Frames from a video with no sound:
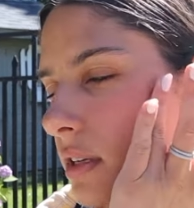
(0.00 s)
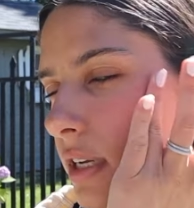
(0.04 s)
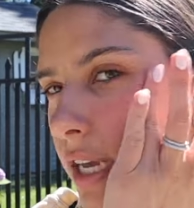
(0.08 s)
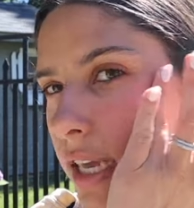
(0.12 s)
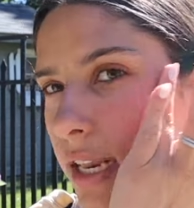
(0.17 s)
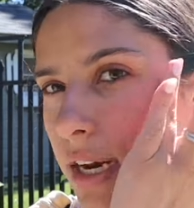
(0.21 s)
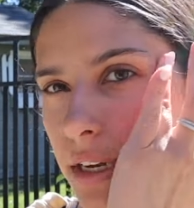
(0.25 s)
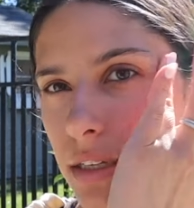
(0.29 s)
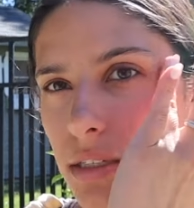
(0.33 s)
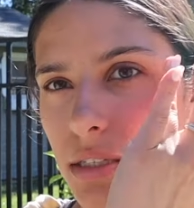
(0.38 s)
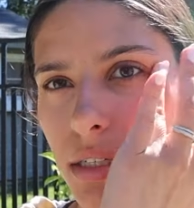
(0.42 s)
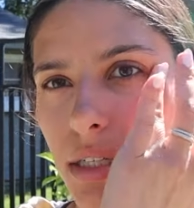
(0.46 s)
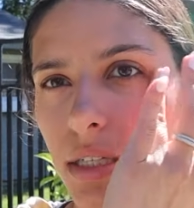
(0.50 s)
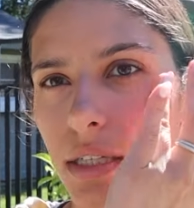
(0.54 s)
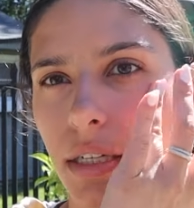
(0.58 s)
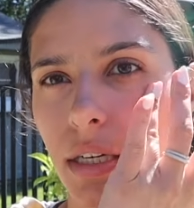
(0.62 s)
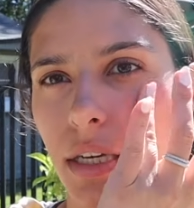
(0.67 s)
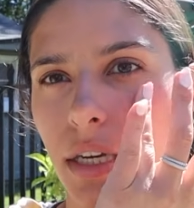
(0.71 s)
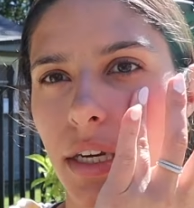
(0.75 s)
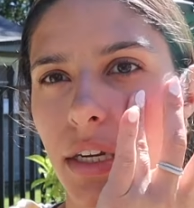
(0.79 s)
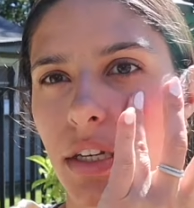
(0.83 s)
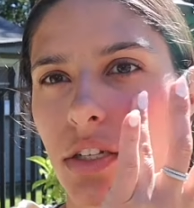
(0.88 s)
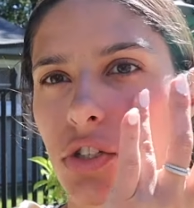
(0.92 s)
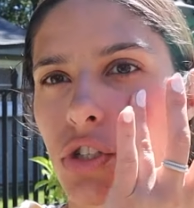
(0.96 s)
And I didn't
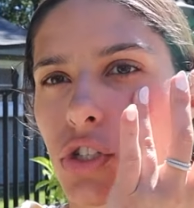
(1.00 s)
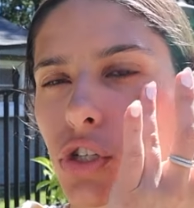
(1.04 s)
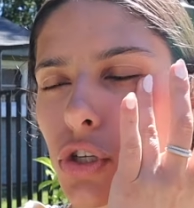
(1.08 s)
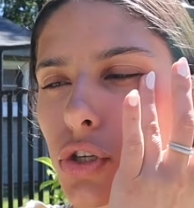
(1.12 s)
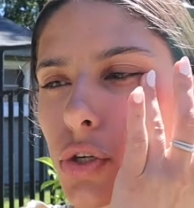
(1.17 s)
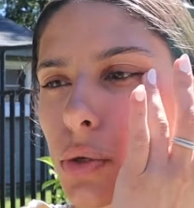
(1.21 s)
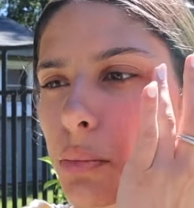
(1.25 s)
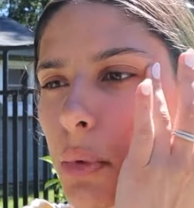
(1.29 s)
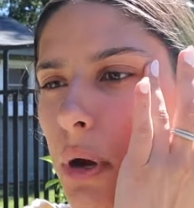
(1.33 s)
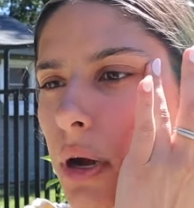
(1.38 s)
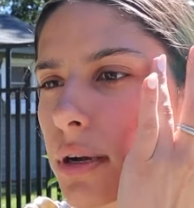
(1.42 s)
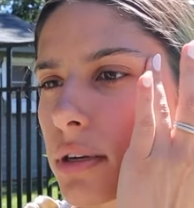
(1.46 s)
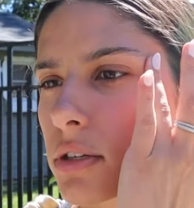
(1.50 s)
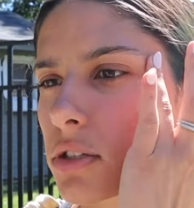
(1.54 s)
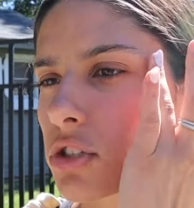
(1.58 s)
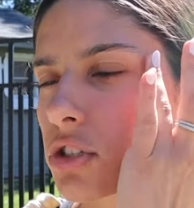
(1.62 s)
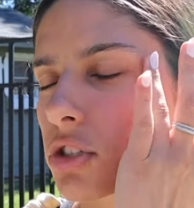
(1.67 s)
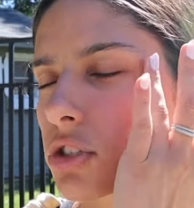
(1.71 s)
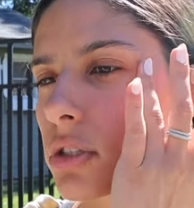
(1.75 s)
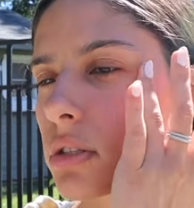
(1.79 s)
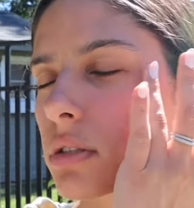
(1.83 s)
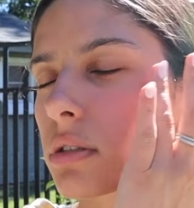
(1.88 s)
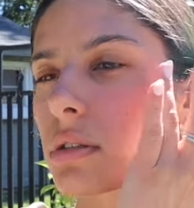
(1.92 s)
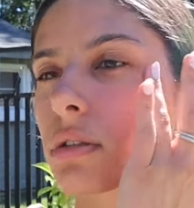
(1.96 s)
need too
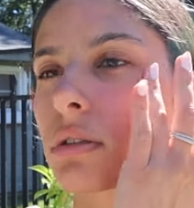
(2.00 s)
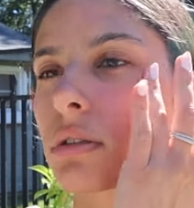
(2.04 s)
much.